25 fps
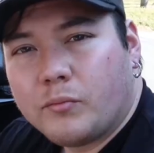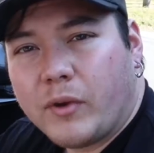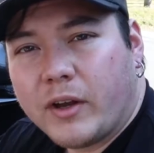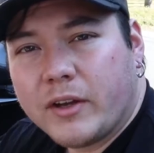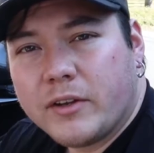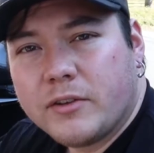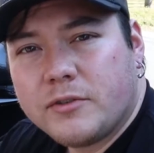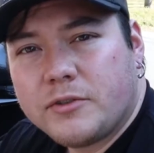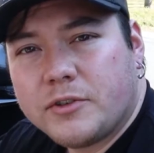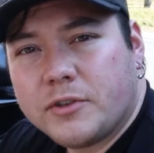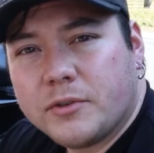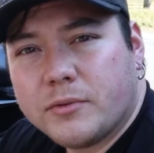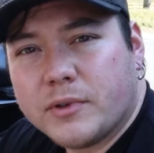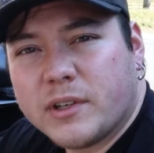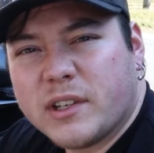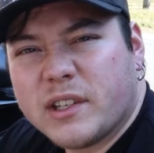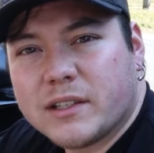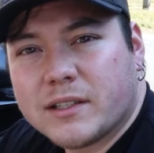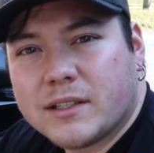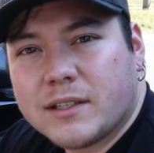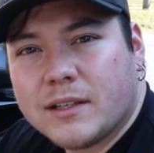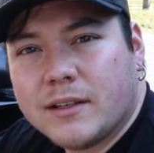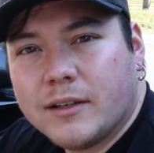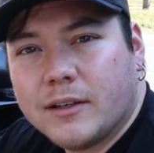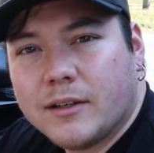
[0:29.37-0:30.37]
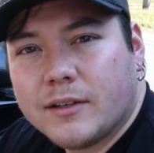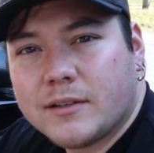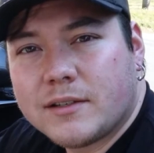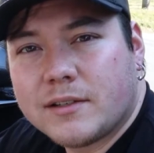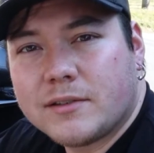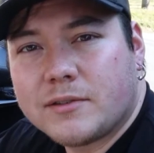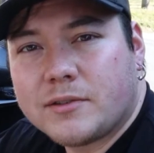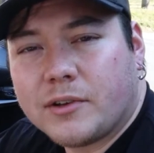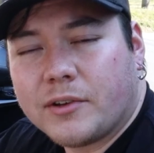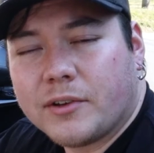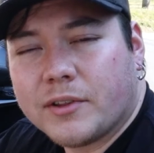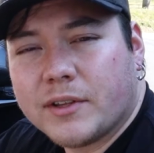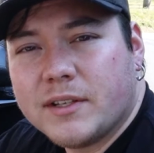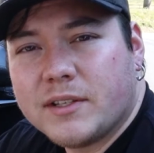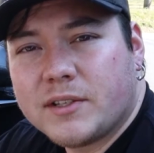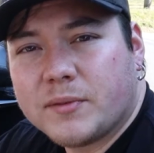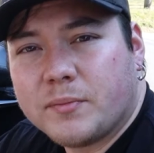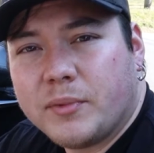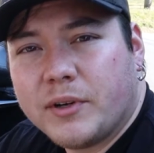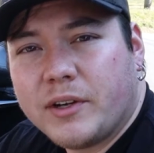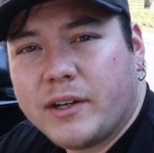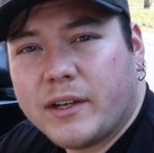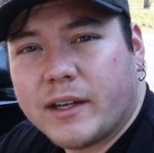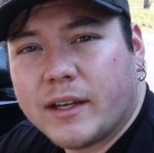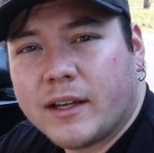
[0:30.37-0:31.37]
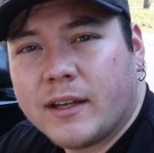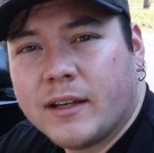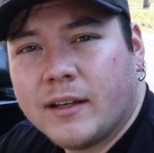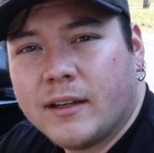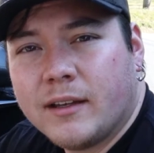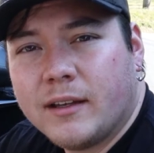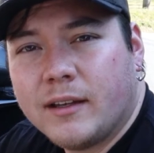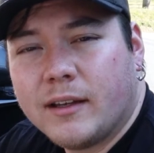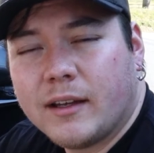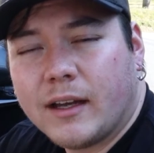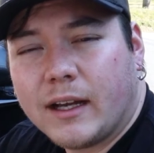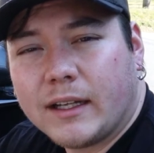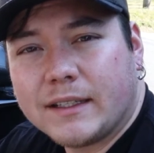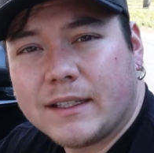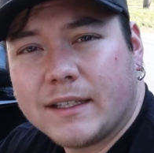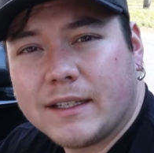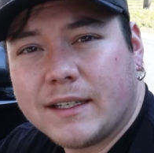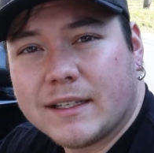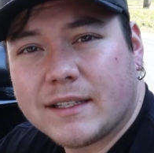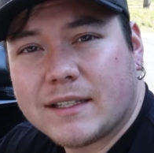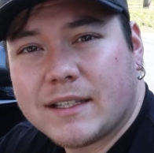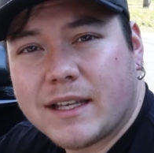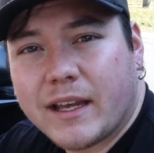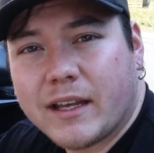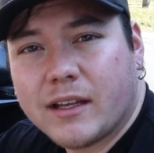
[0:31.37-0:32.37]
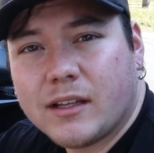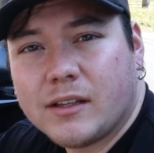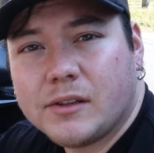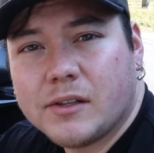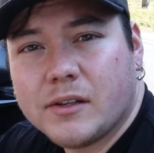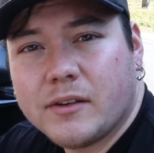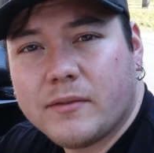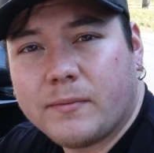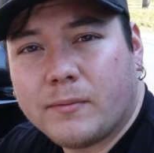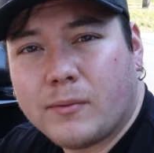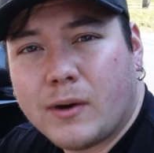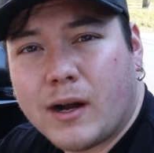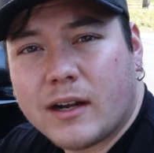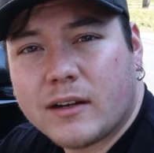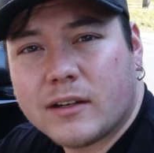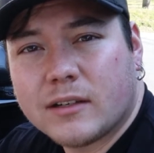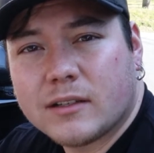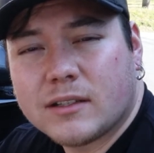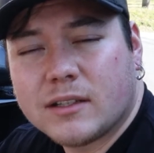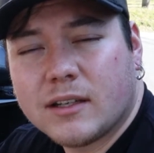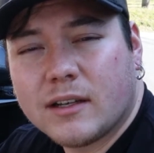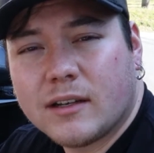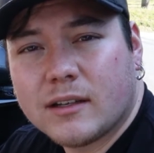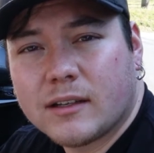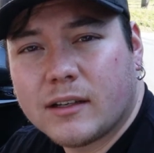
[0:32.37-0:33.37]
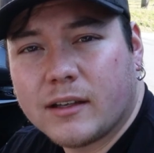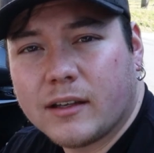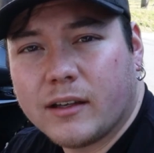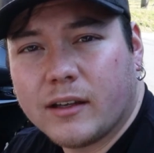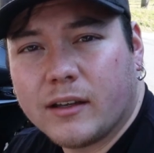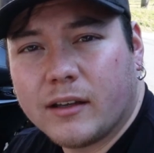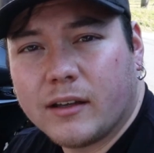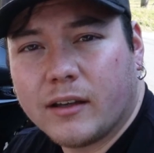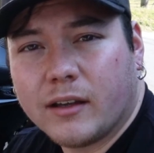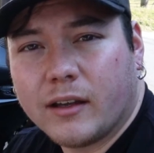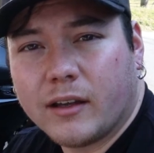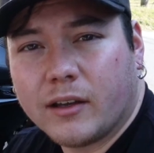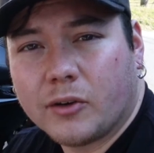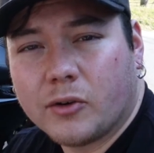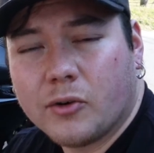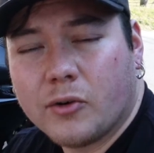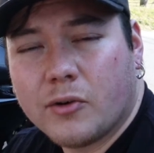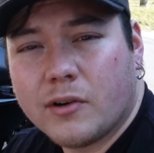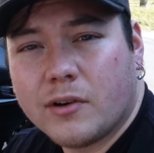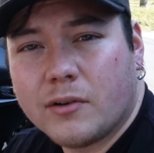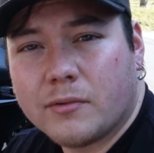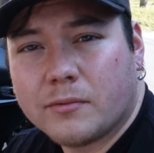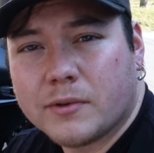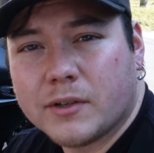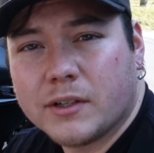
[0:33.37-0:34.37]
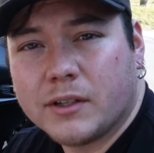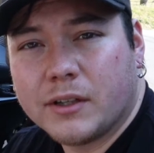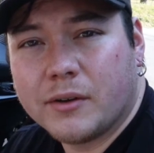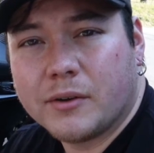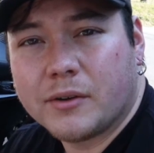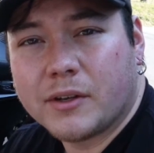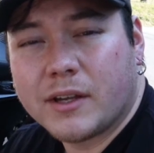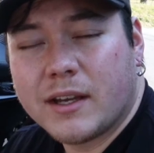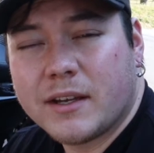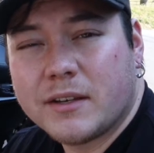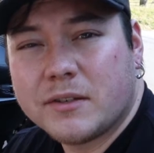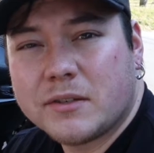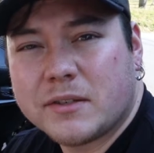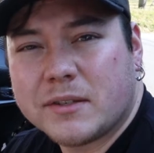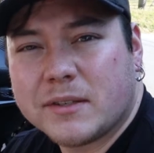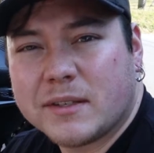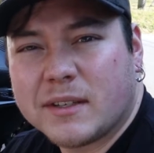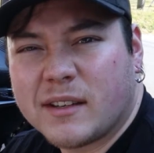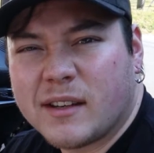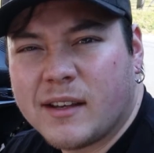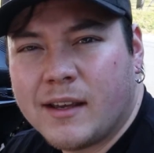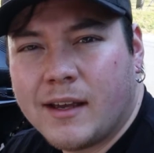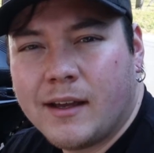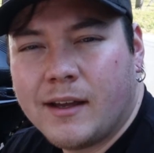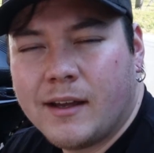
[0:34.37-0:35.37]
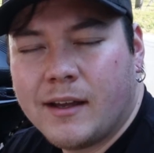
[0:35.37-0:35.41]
My issue is, since on this bike, I did a tank lift, wire tuck, and coil relocation,